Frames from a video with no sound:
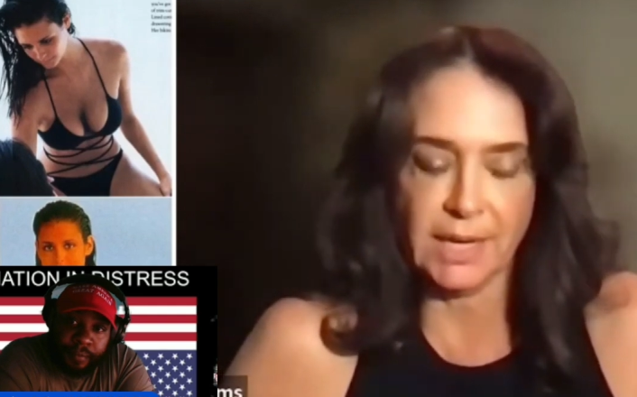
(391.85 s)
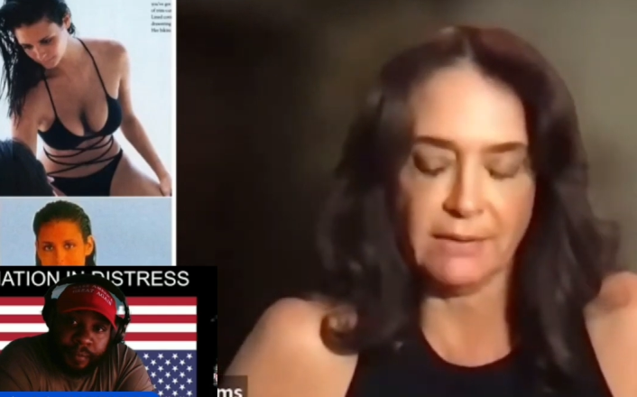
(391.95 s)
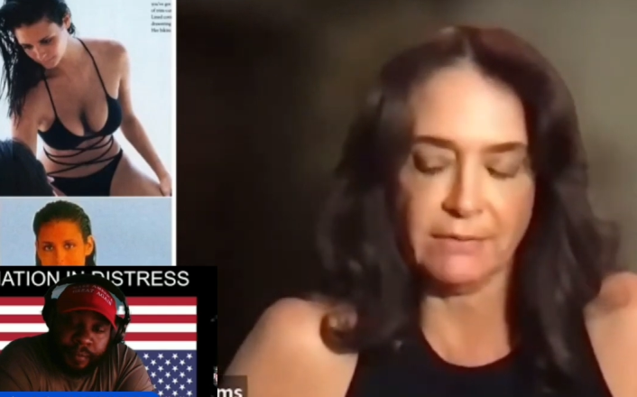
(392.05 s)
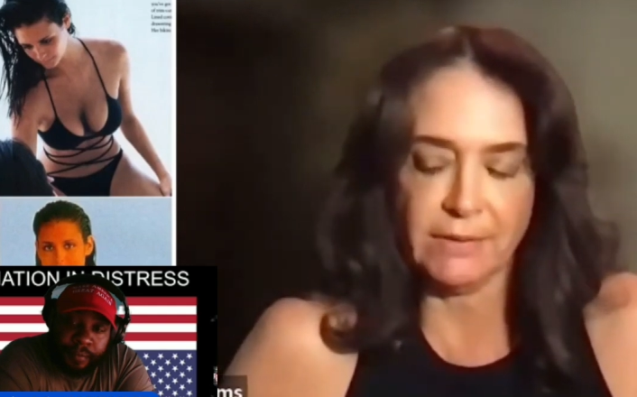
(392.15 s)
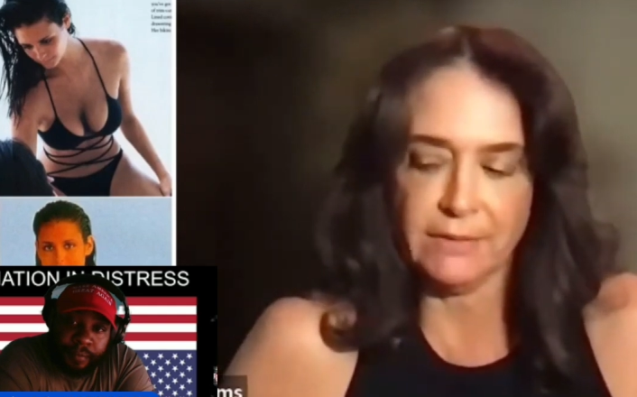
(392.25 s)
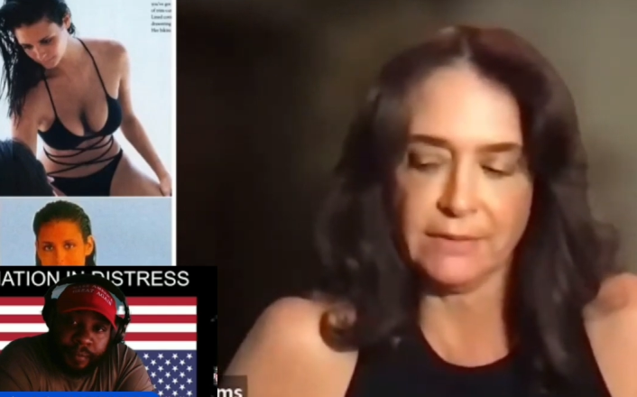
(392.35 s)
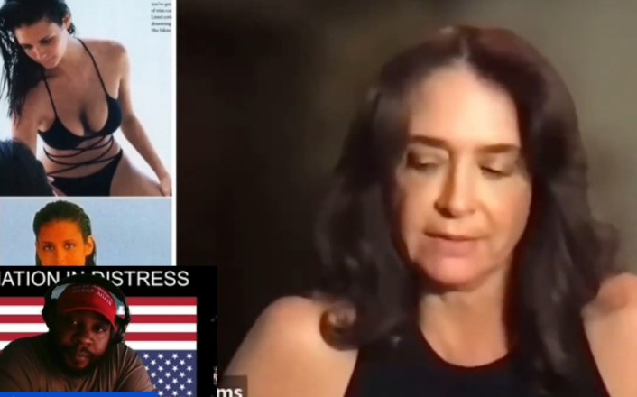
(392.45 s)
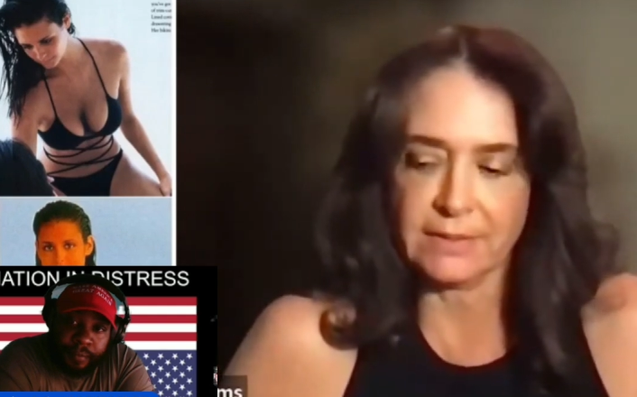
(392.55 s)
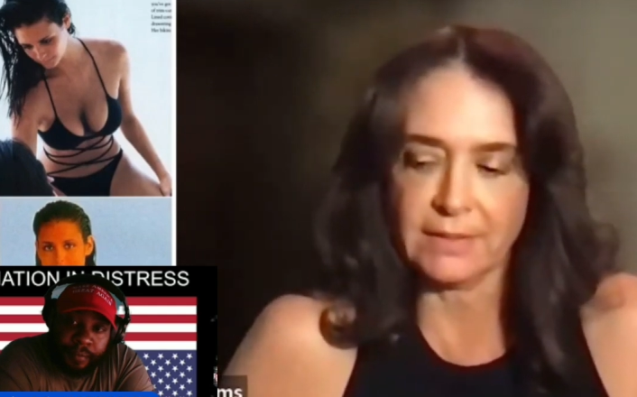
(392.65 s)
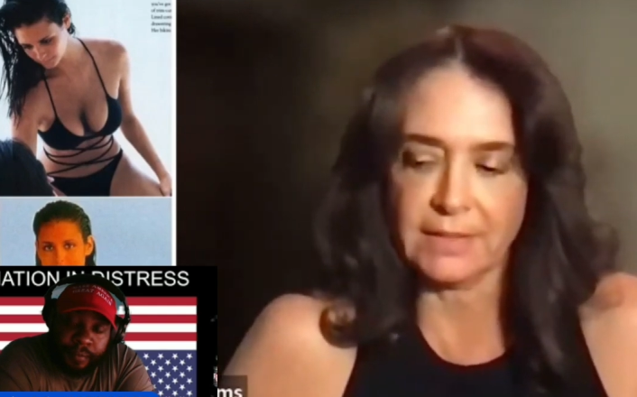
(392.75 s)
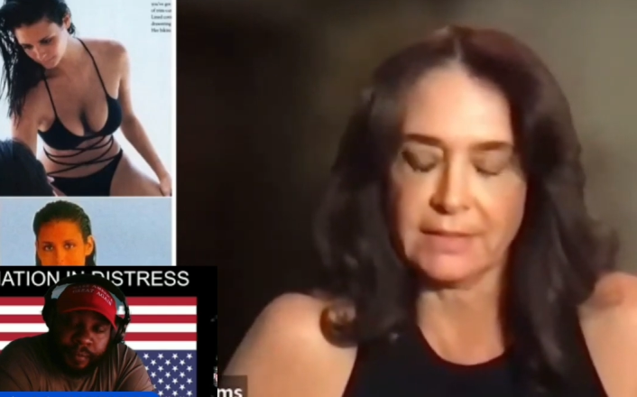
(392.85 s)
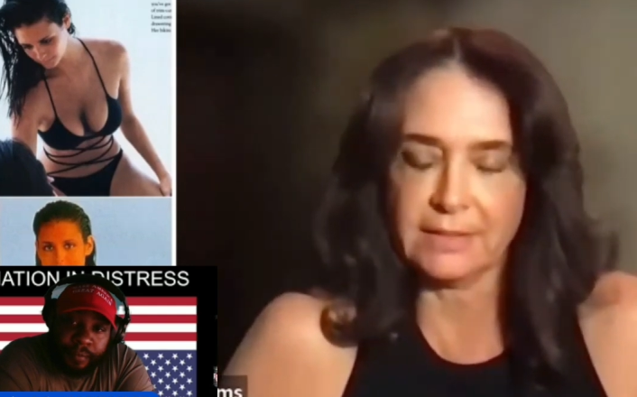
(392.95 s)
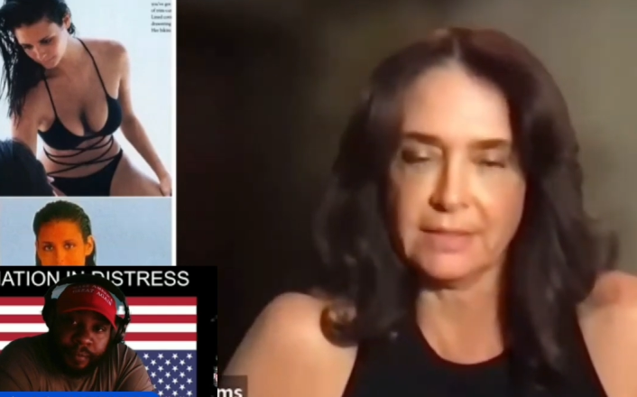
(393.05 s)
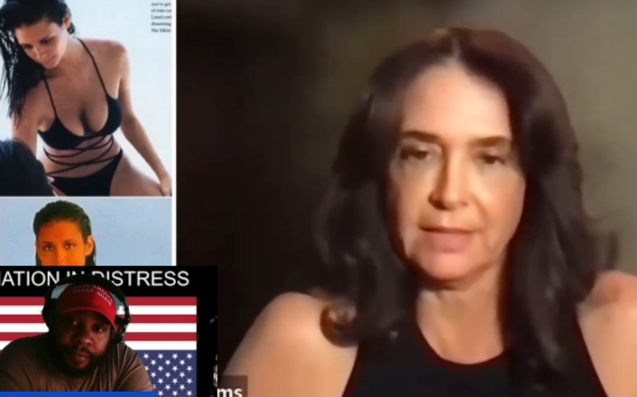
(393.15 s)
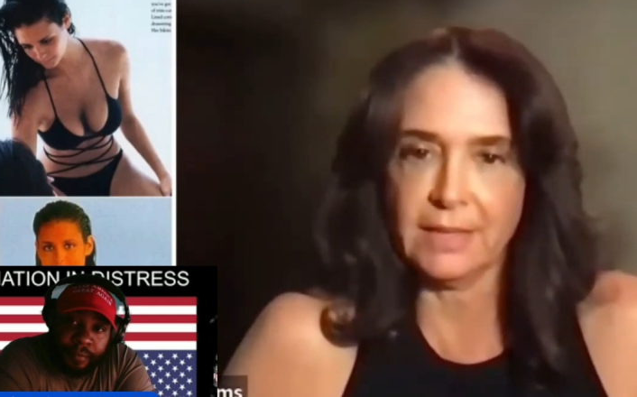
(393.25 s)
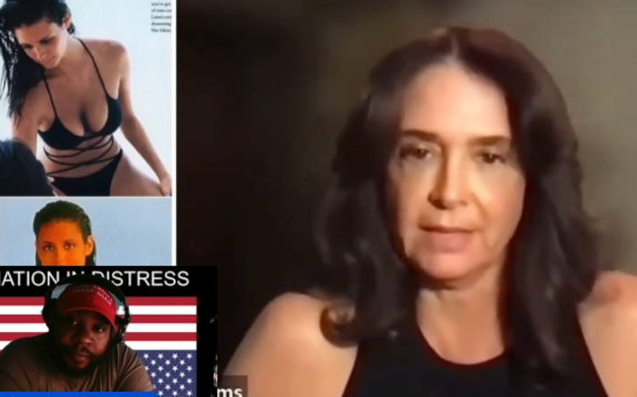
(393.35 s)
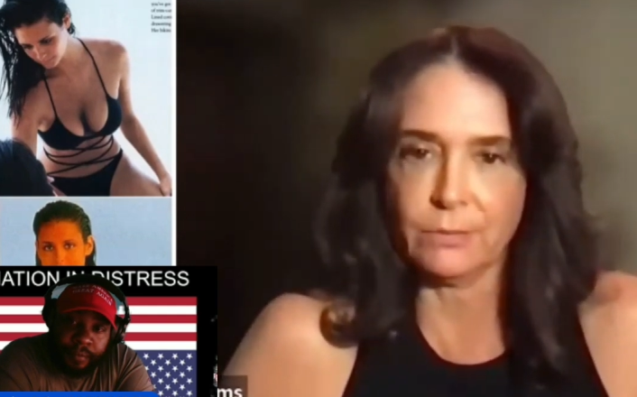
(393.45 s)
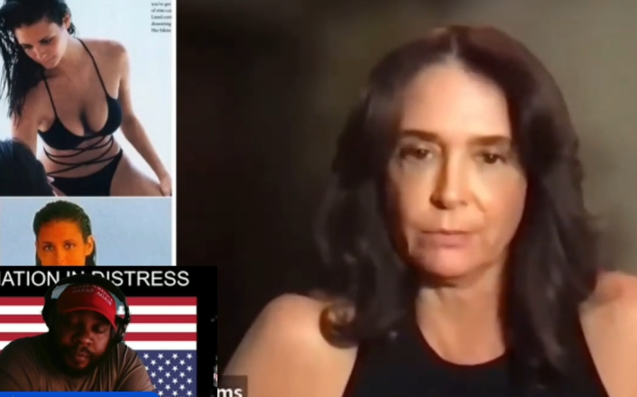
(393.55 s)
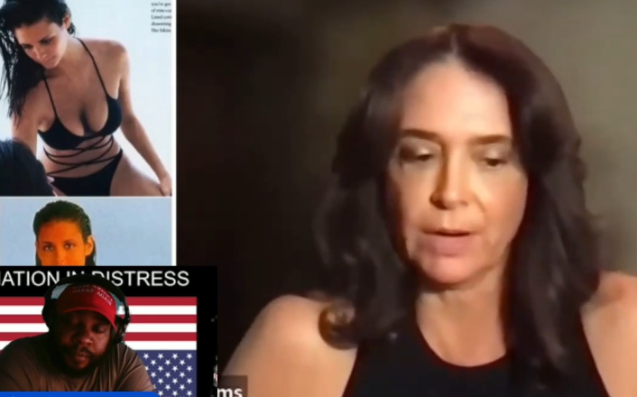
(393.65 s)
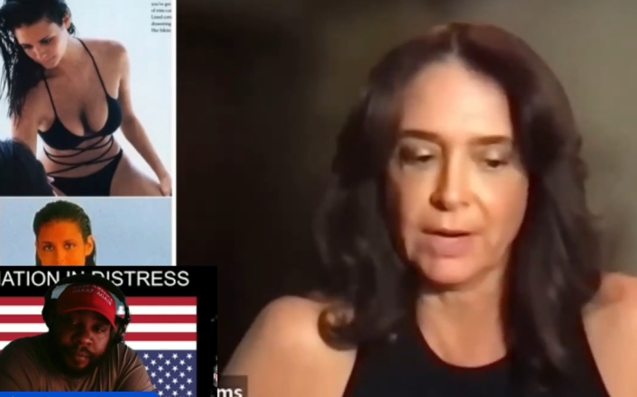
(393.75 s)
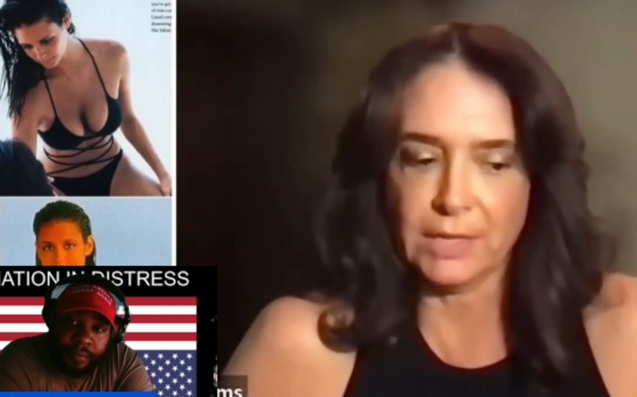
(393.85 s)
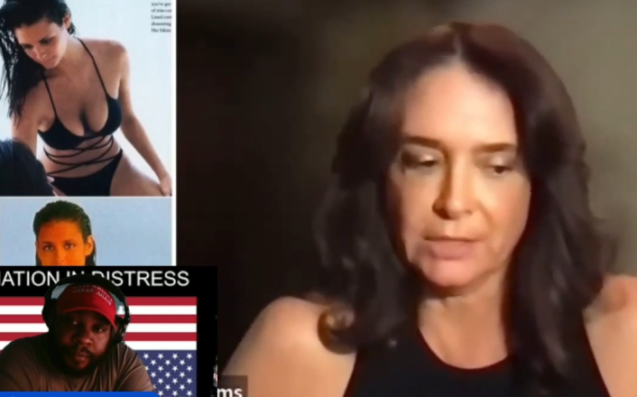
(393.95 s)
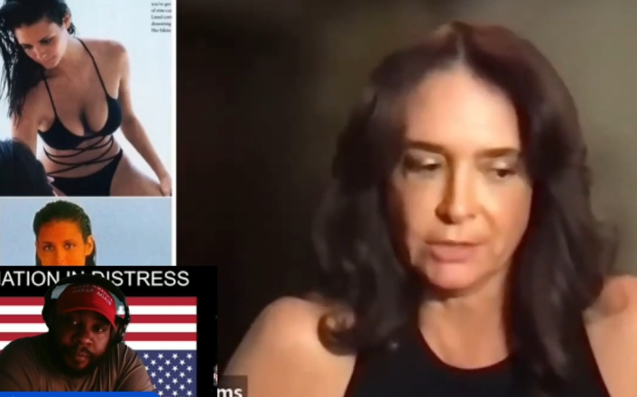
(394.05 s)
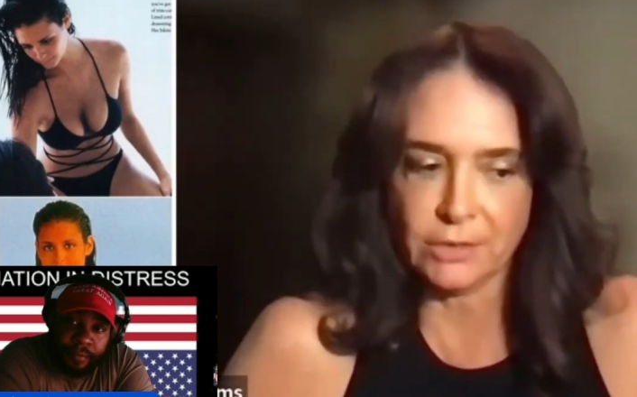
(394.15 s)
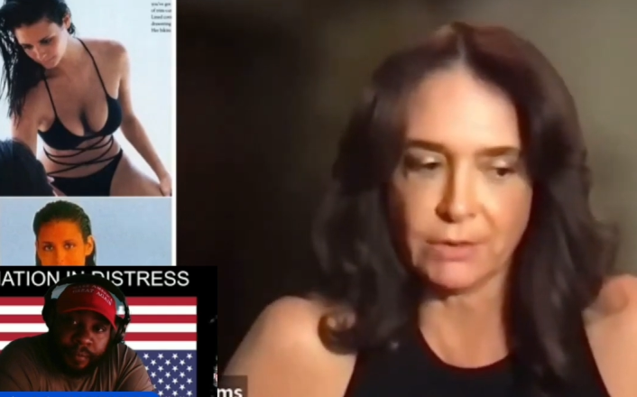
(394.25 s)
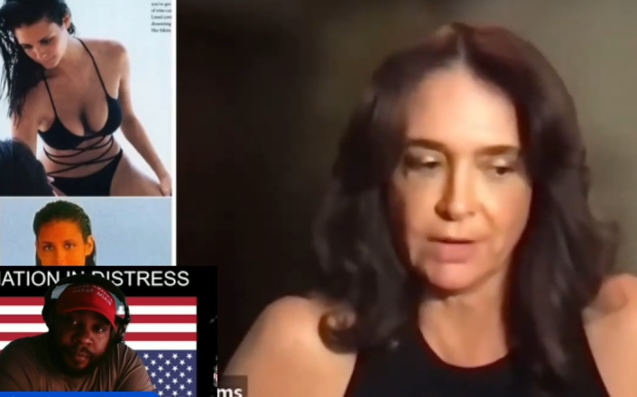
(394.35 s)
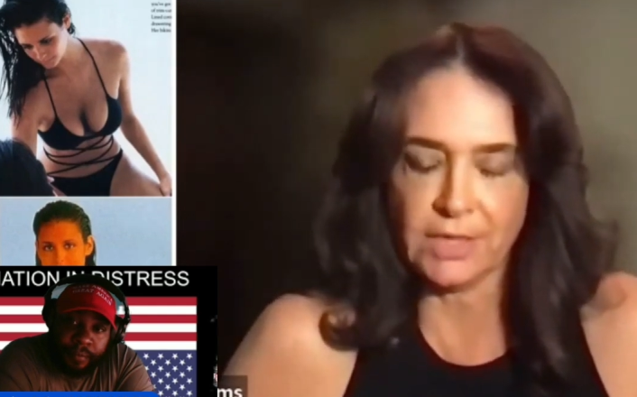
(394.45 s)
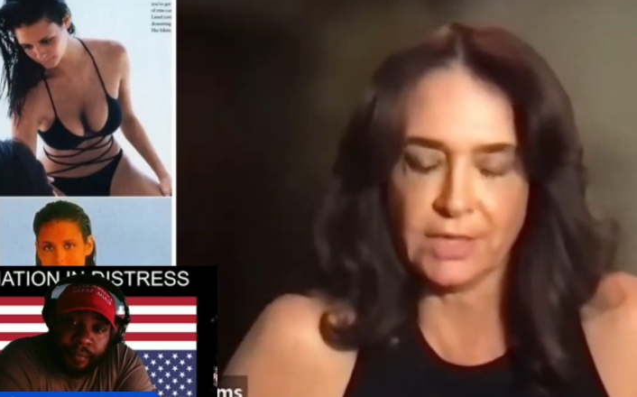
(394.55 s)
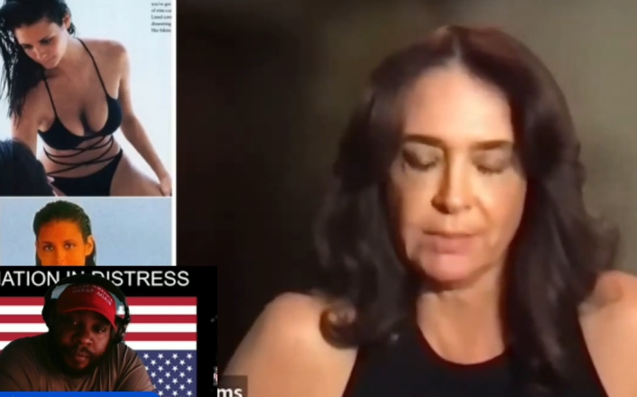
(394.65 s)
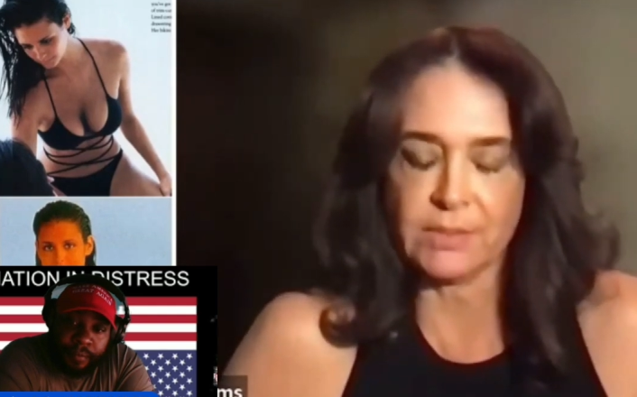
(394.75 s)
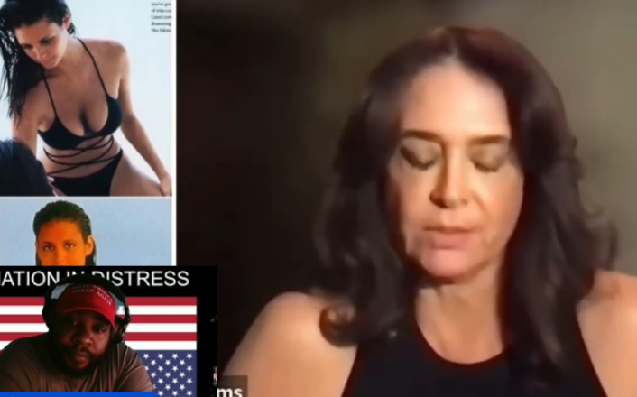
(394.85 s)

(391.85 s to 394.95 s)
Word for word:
Speaker 1: And I felt this like seething rage around him.